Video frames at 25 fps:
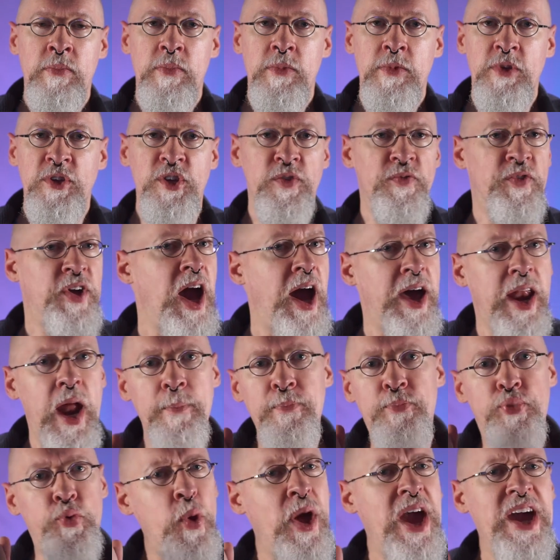You've got to
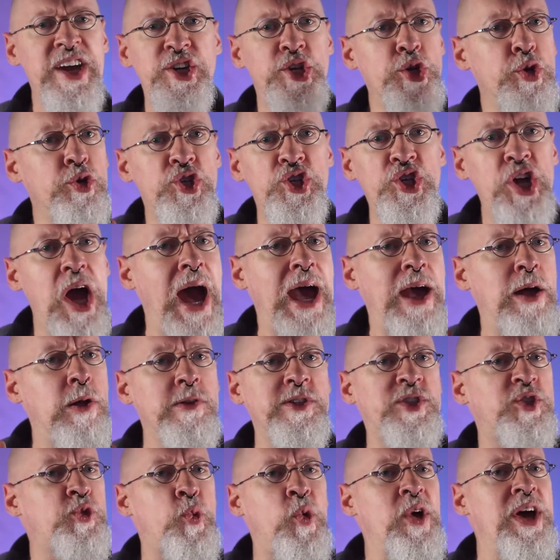break your
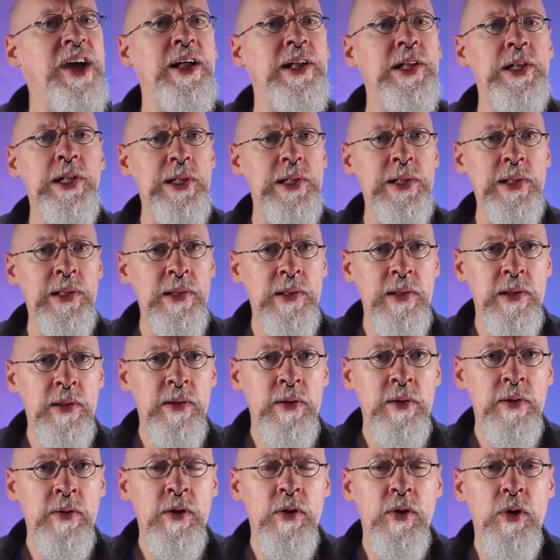child's will.
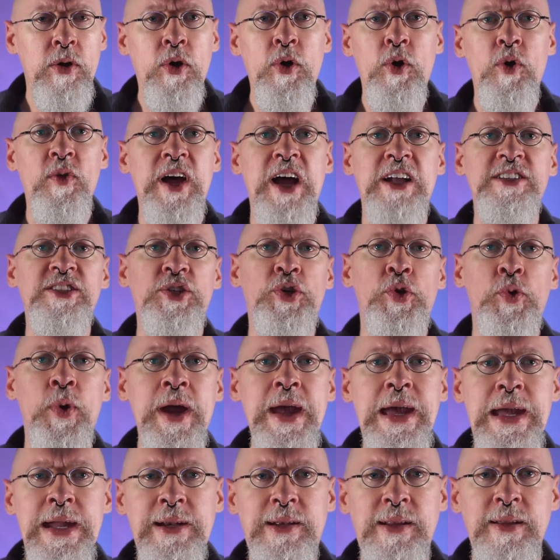Oh, that's
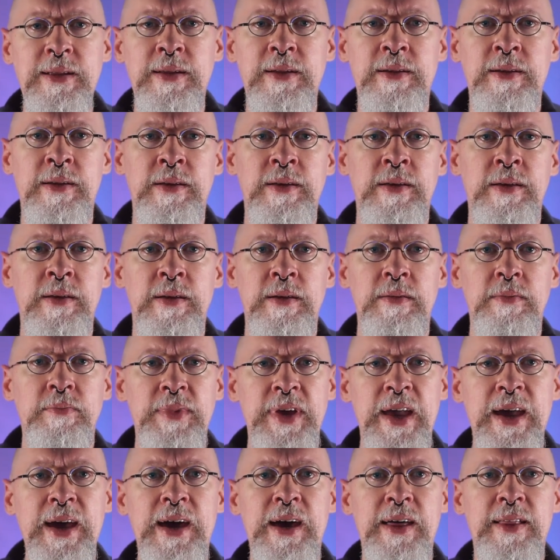great.
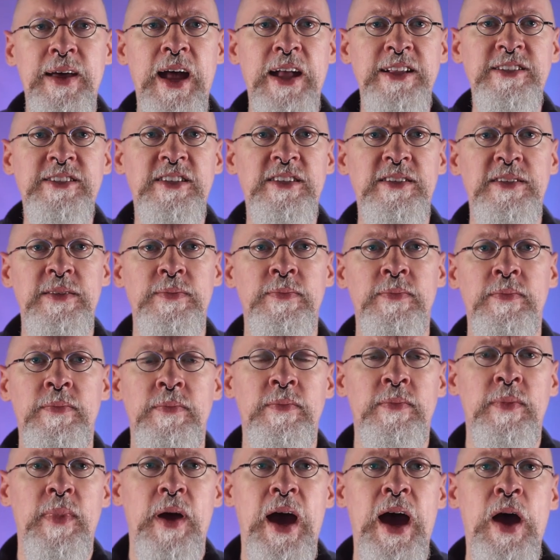Yeah, that's.
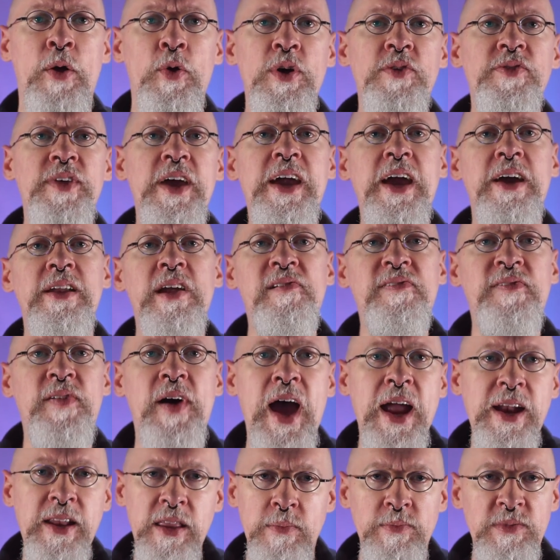How are they going to
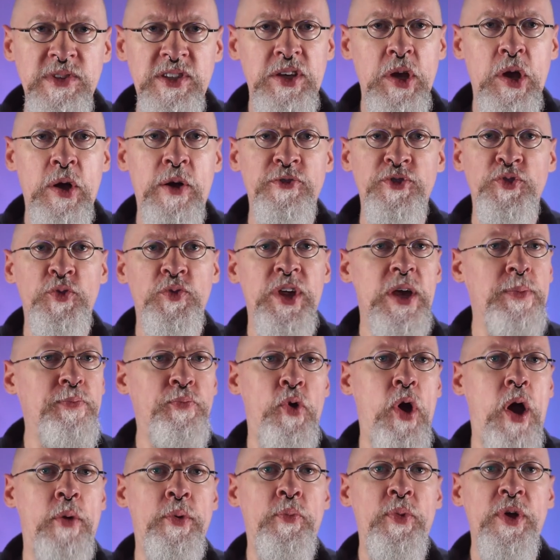find themselves? Well, they
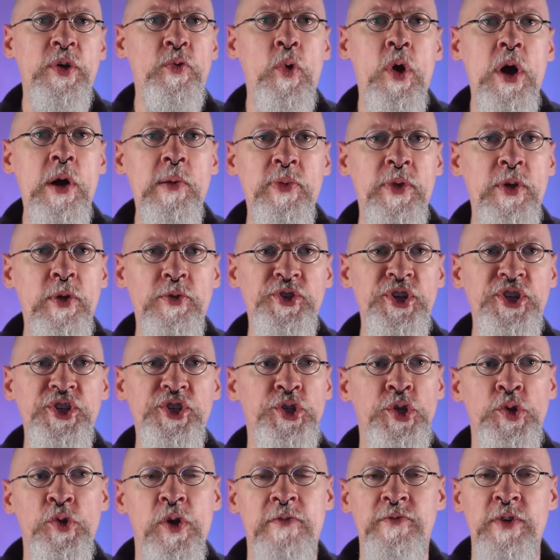probably won't. They'll just
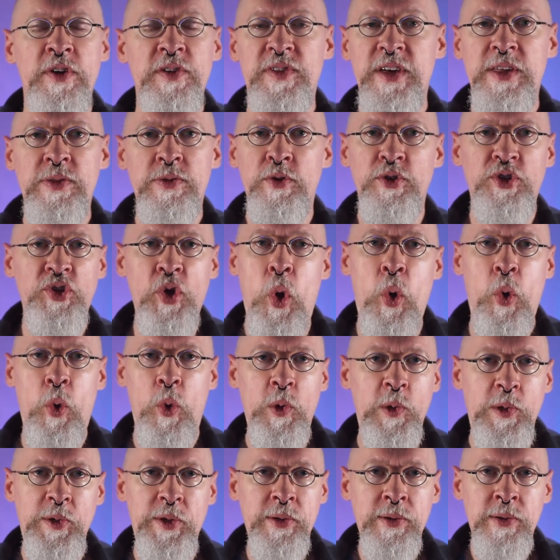do everything they're
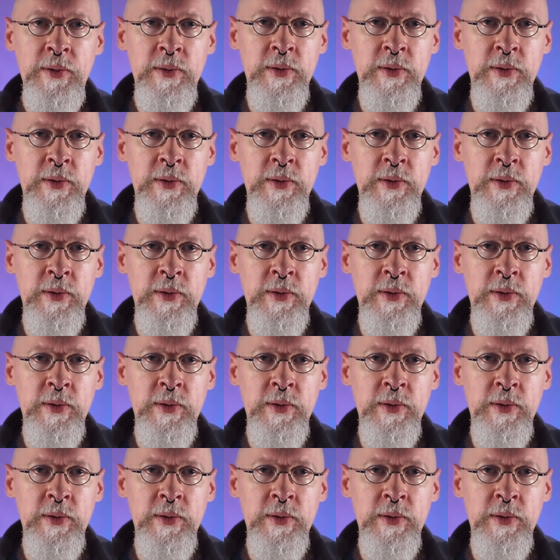told.